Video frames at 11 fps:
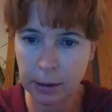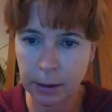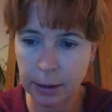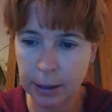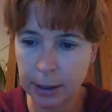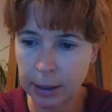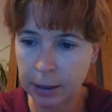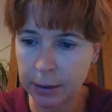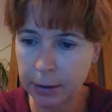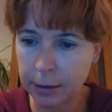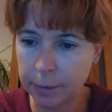
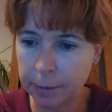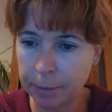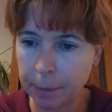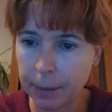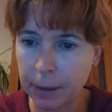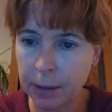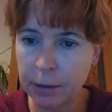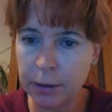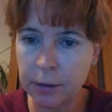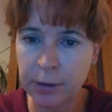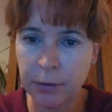Okay.
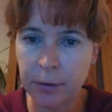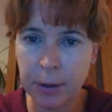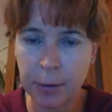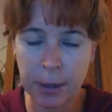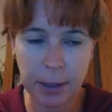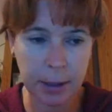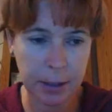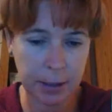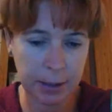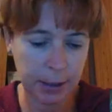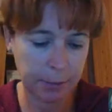So is there anything
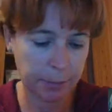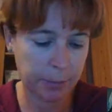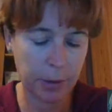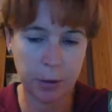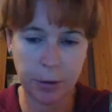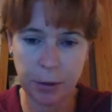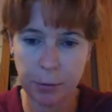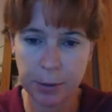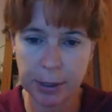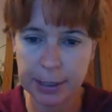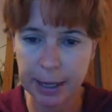that you
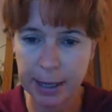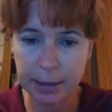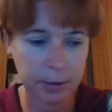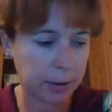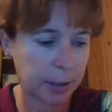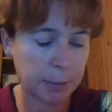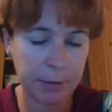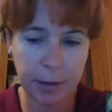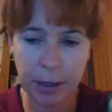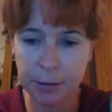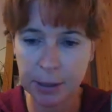two want to say in terms of
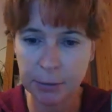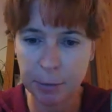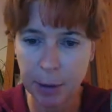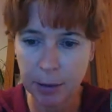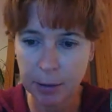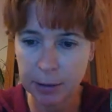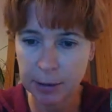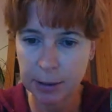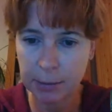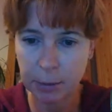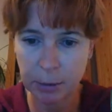closing remarks, just
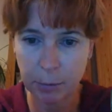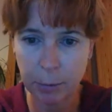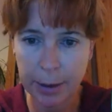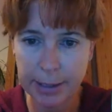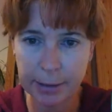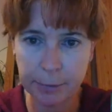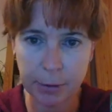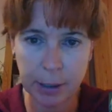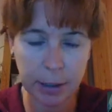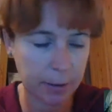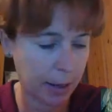while we're waiting for
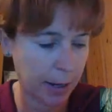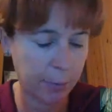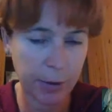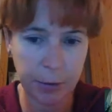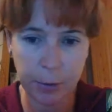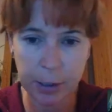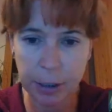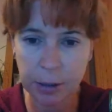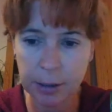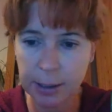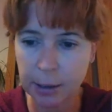any final questions to
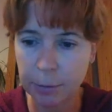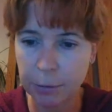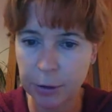come through?